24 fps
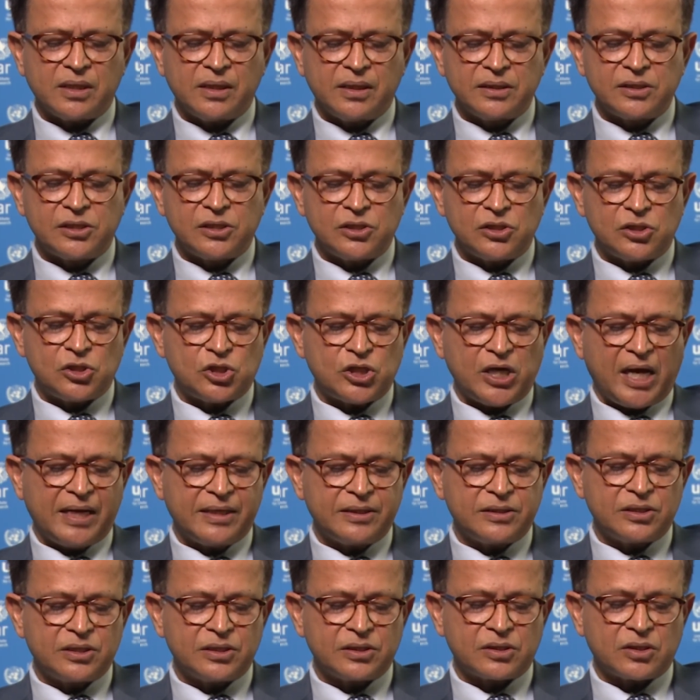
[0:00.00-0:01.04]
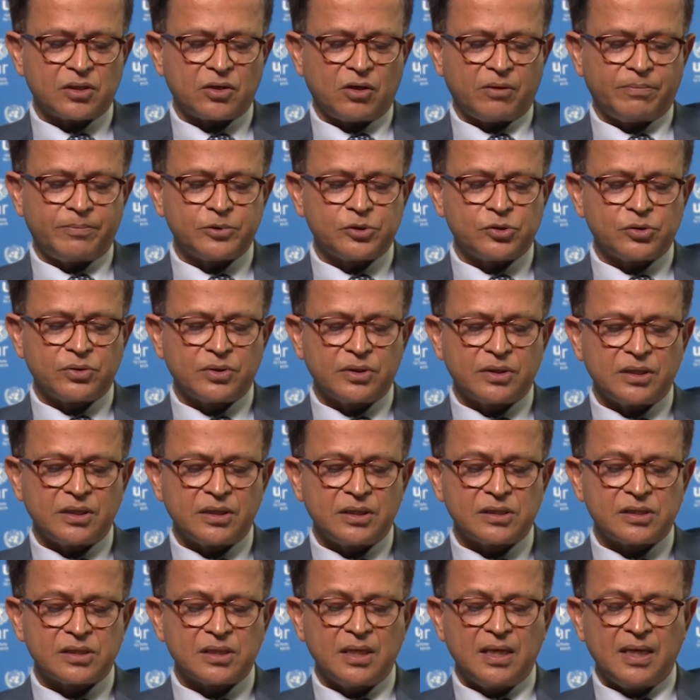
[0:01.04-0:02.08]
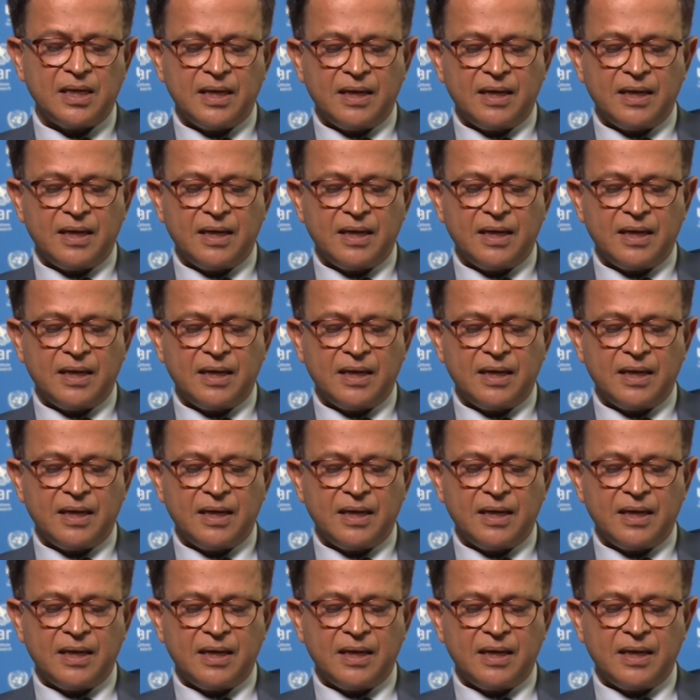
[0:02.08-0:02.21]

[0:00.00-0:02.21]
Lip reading: urgent challenges and opportunities